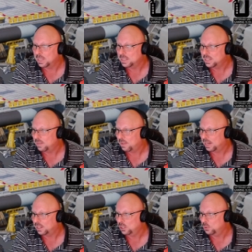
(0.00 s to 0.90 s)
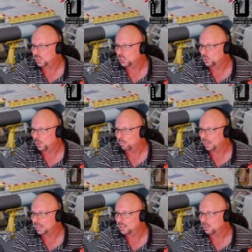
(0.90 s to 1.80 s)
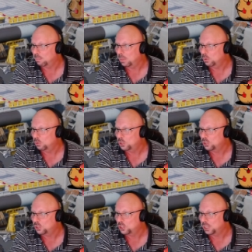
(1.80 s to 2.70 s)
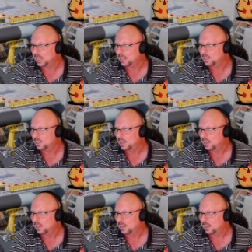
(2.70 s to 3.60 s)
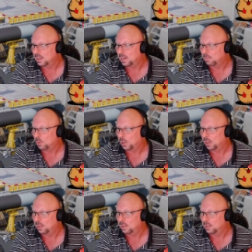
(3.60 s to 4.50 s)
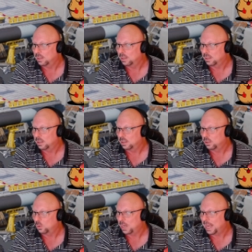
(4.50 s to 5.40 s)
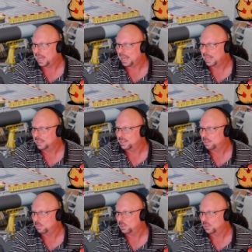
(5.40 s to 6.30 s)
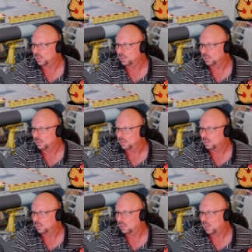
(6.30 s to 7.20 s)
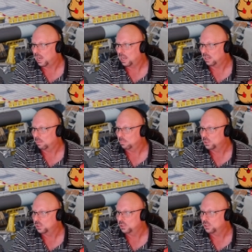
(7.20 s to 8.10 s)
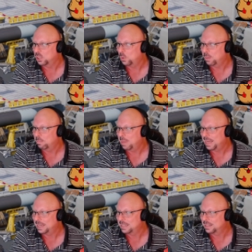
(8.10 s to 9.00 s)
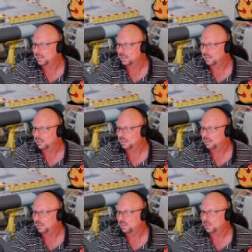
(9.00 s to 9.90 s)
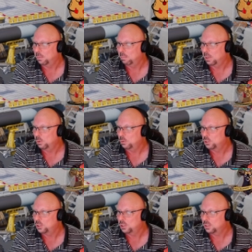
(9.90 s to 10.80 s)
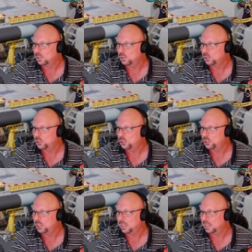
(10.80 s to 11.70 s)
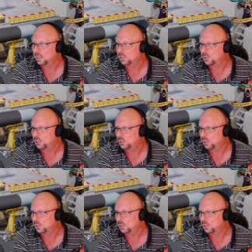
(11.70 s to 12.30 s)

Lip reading: see if I can do this so it makes the most sense. you want to hide some of the columns so it makes the most sense.